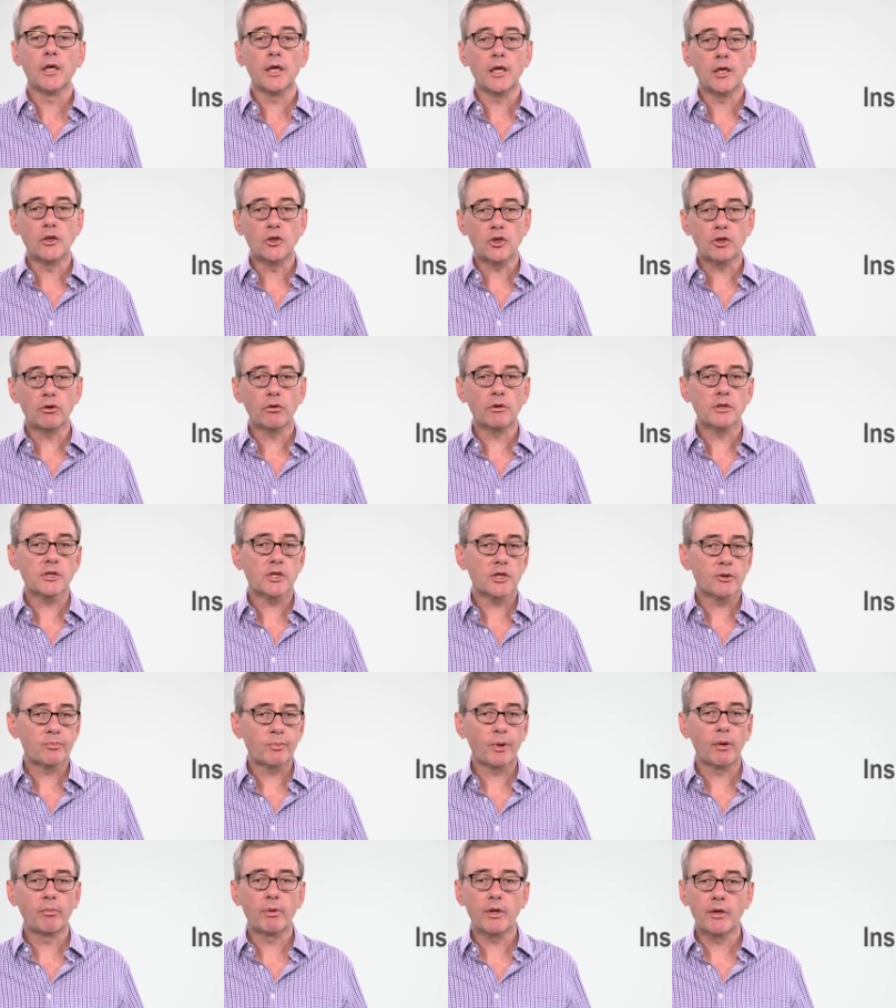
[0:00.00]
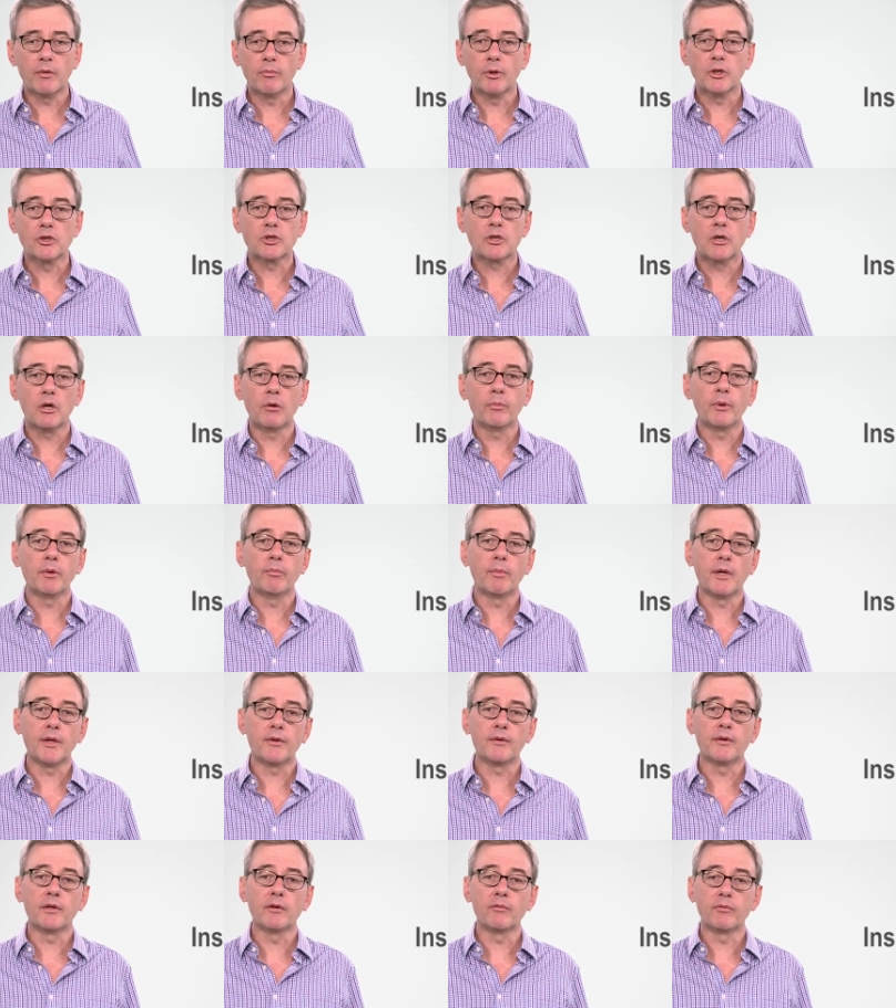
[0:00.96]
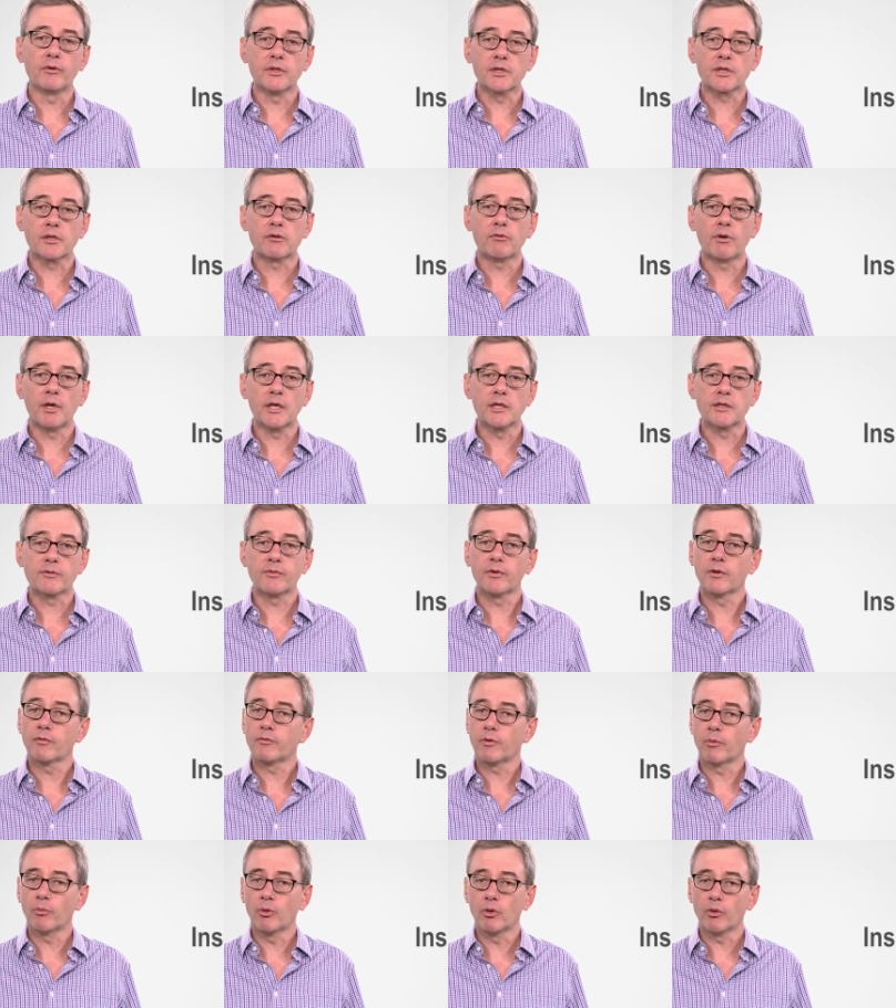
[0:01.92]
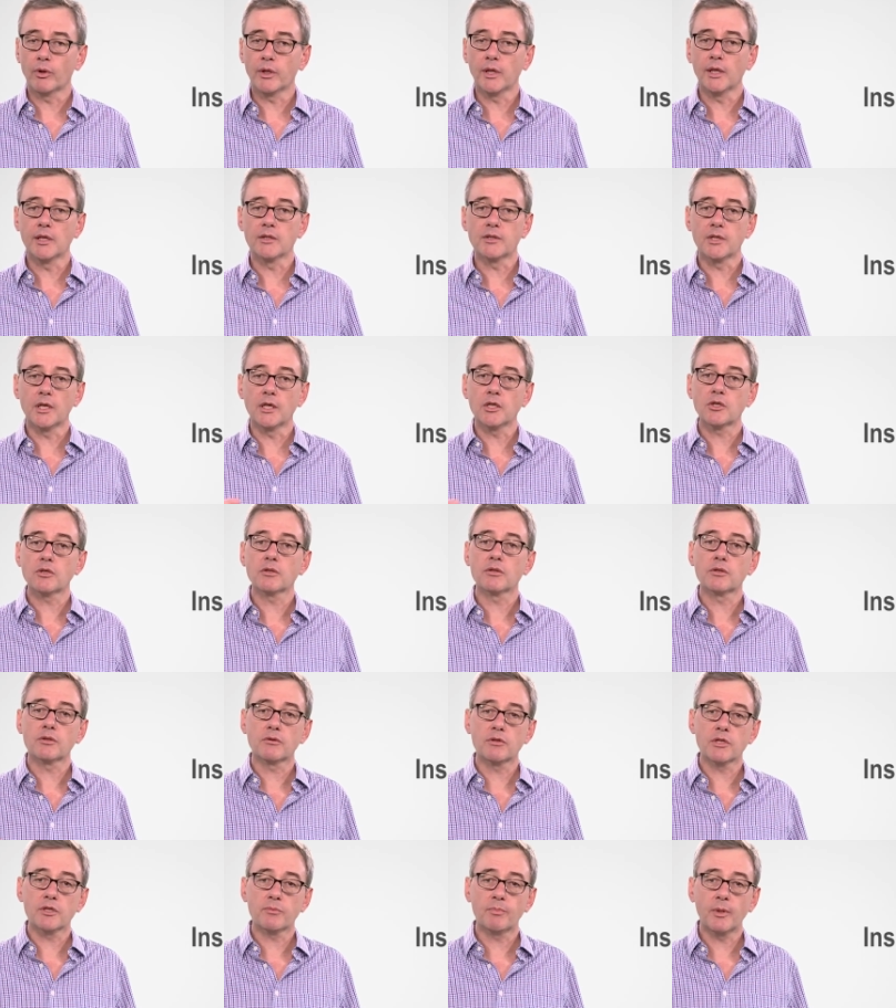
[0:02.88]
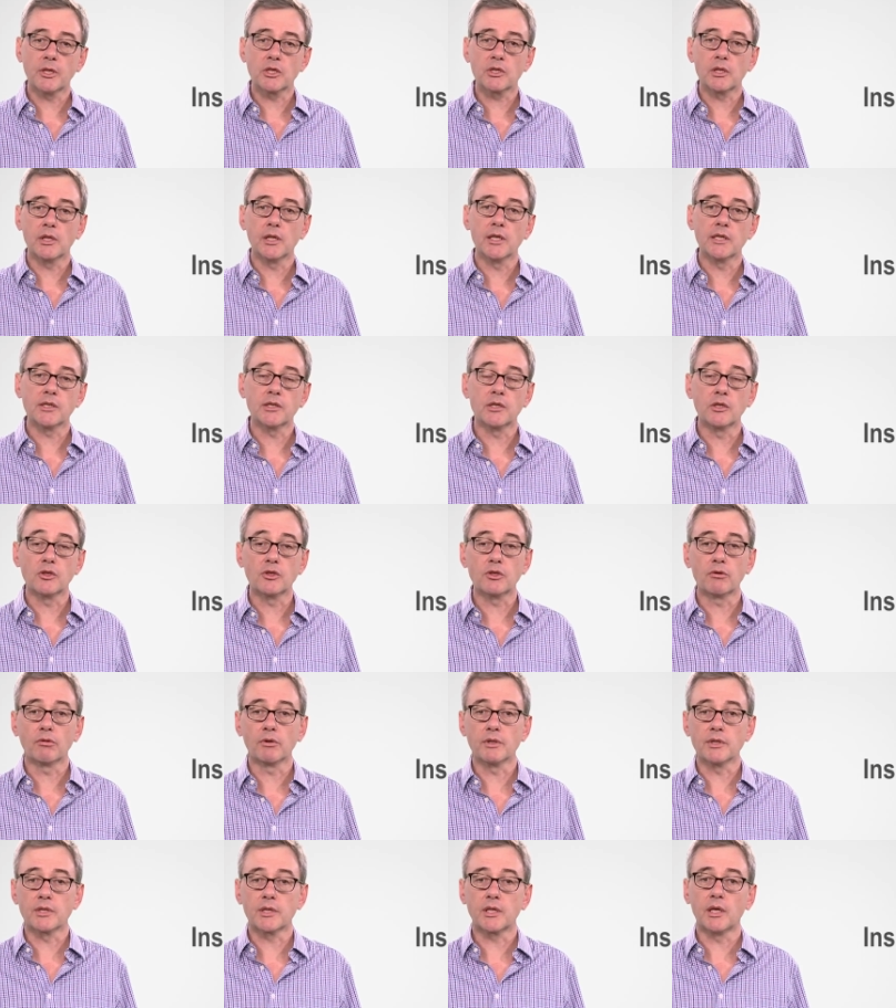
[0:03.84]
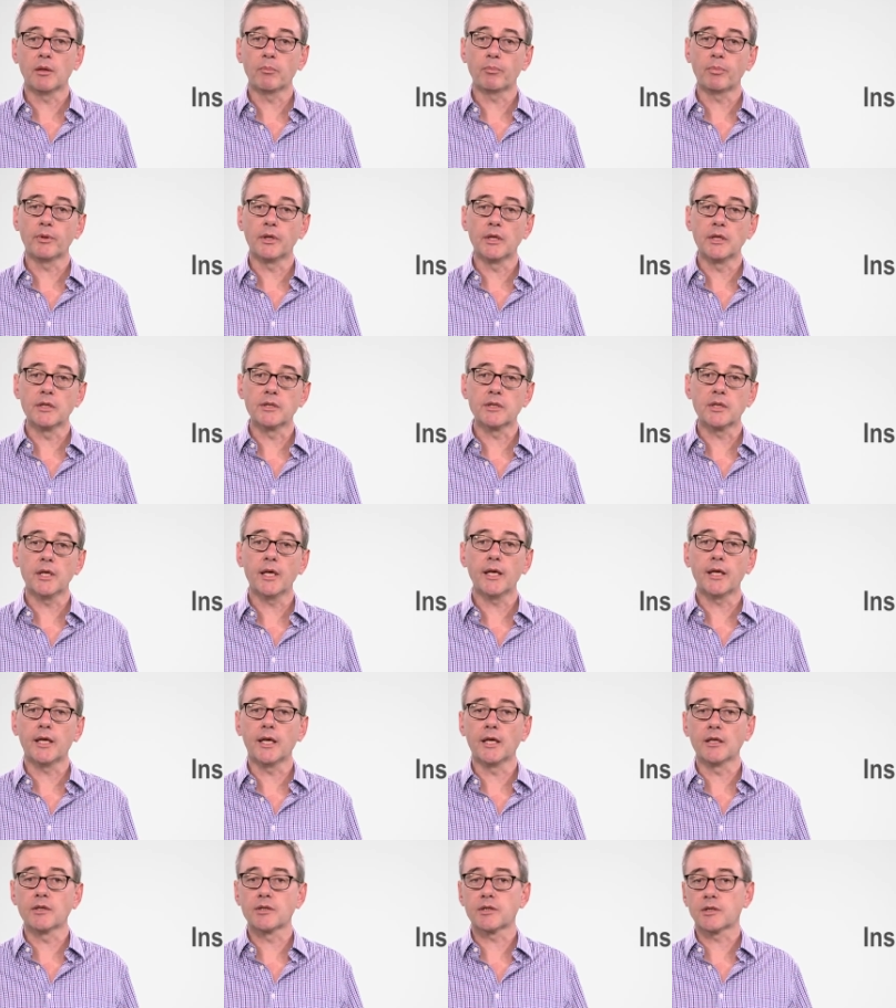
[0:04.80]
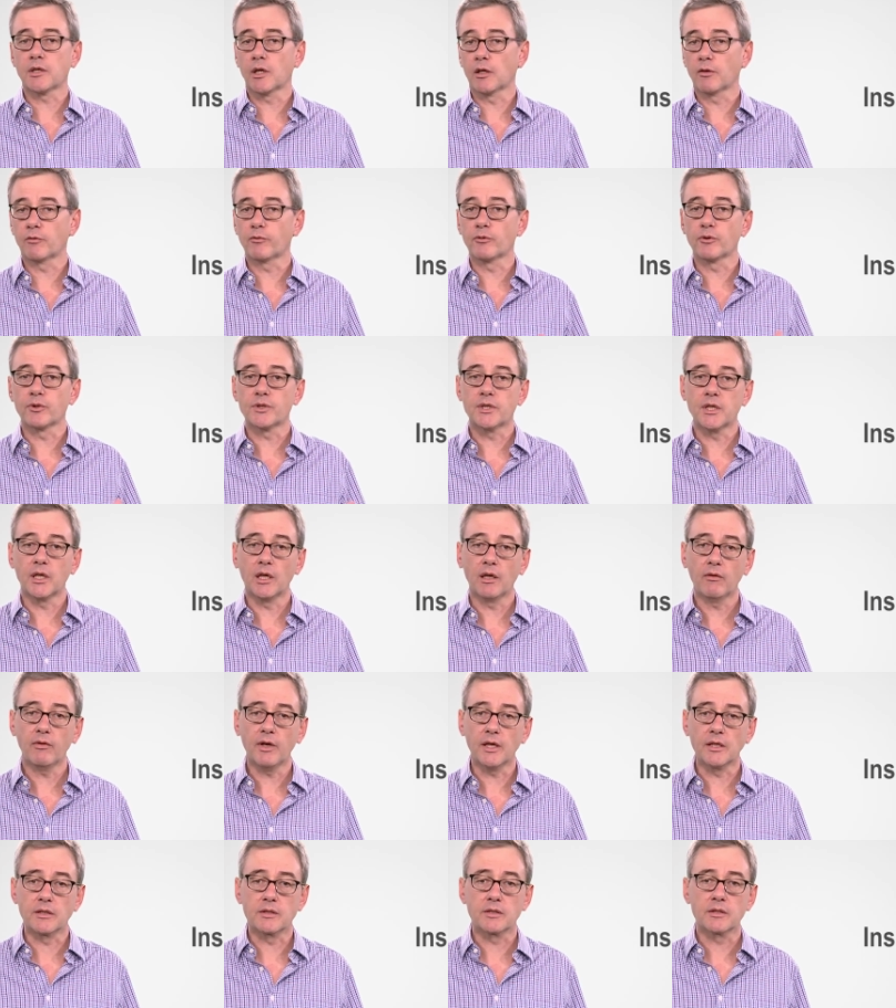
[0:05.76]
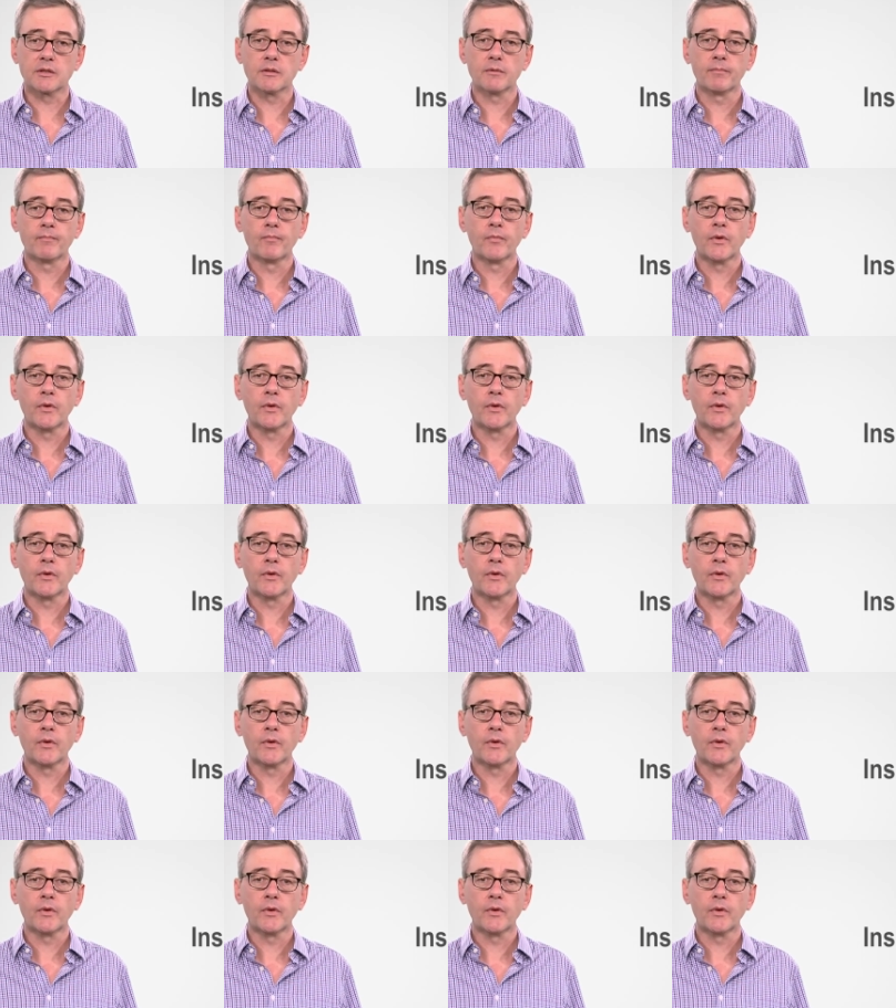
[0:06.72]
Insurance is probably the most common method of risk transfer from organizations to specialized insurance companies against unforeseen events.